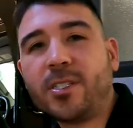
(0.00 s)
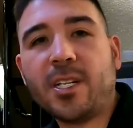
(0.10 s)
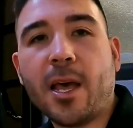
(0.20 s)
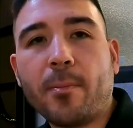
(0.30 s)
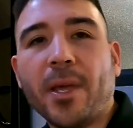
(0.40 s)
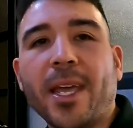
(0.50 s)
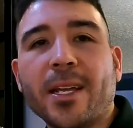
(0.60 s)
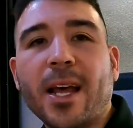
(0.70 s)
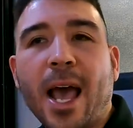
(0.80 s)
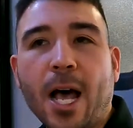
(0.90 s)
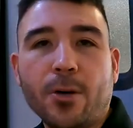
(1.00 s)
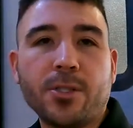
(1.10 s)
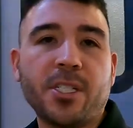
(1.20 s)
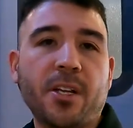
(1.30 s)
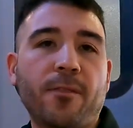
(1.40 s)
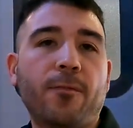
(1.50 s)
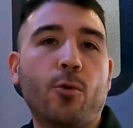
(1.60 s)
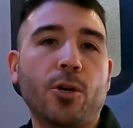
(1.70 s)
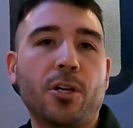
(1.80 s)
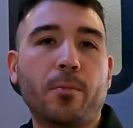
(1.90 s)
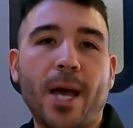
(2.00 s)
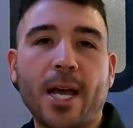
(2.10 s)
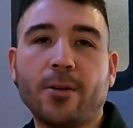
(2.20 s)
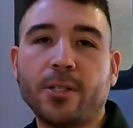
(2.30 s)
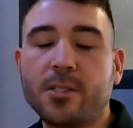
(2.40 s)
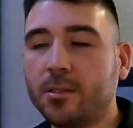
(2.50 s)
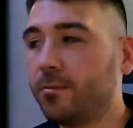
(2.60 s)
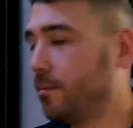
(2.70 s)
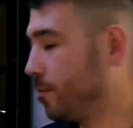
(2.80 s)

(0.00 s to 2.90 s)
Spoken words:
step and a housing for your batteries.